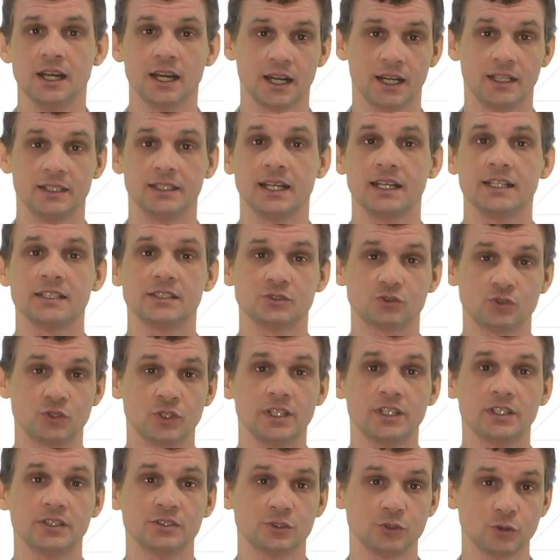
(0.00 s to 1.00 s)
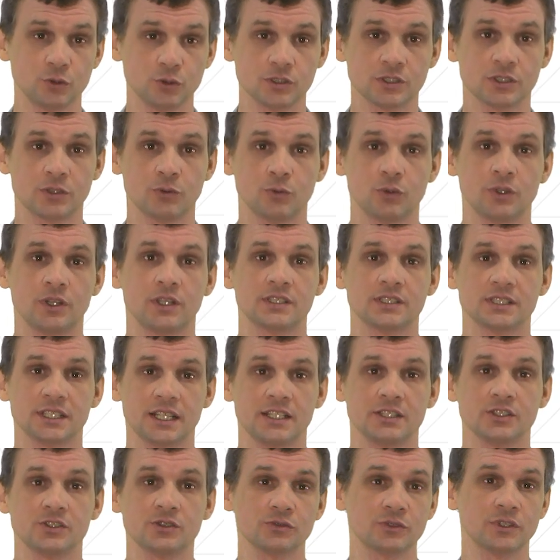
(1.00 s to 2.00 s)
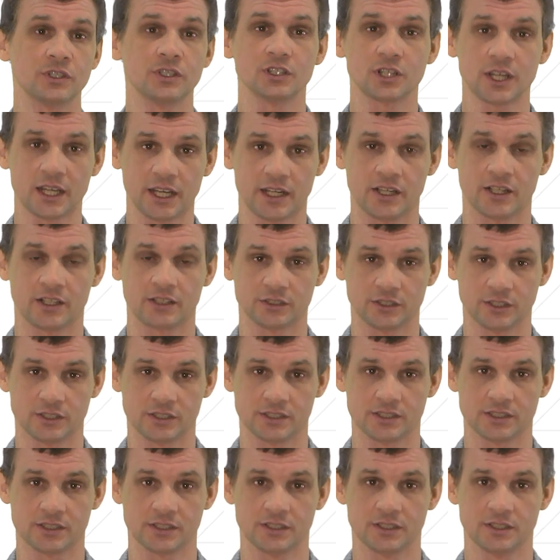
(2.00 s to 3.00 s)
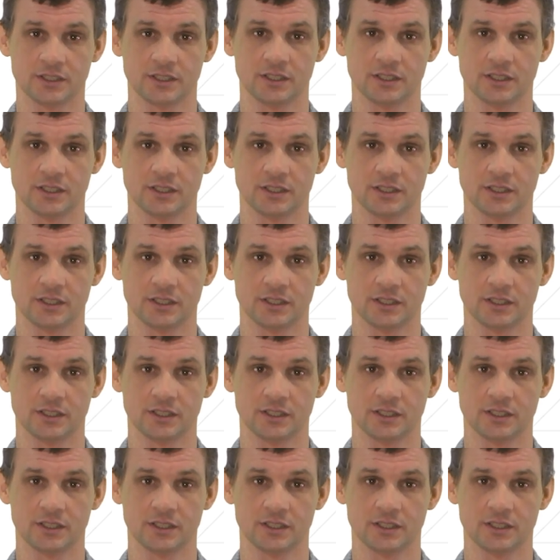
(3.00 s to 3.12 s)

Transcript: A nice trick is used with the size of the characters.